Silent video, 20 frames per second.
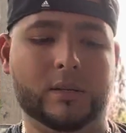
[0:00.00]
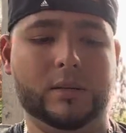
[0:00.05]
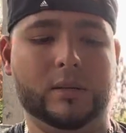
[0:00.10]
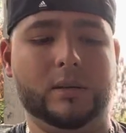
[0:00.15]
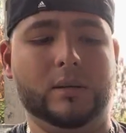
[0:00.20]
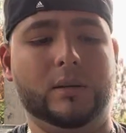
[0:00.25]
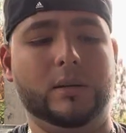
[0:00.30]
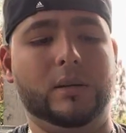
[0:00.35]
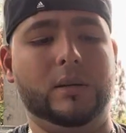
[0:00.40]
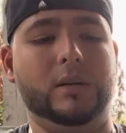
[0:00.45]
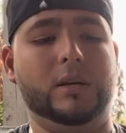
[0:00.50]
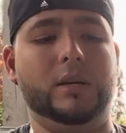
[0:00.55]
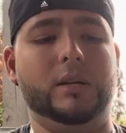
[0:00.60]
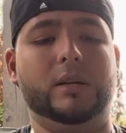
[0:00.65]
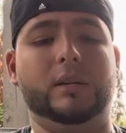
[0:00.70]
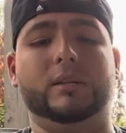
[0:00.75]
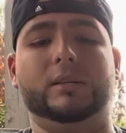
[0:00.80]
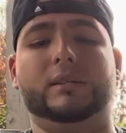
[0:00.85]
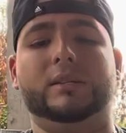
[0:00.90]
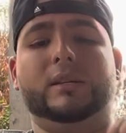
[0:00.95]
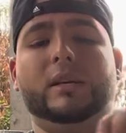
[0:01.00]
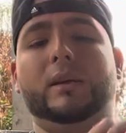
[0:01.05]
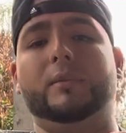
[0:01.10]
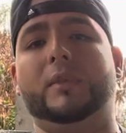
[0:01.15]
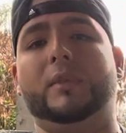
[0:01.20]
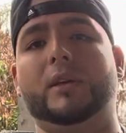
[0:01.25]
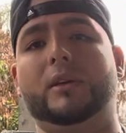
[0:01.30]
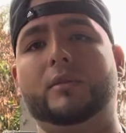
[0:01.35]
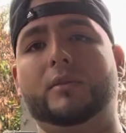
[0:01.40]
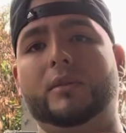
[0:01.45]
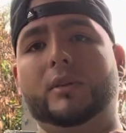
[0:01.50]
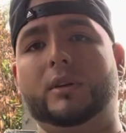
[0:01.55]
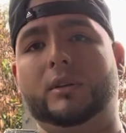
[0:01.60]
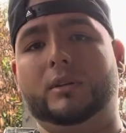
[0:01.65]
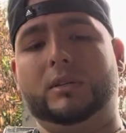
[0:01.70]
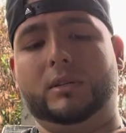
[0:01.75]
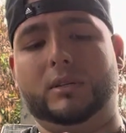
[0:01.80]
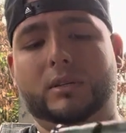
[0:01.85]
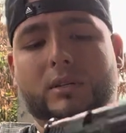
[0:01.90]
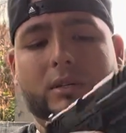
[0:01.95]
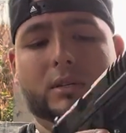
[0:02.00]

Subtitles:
right, same thing on these.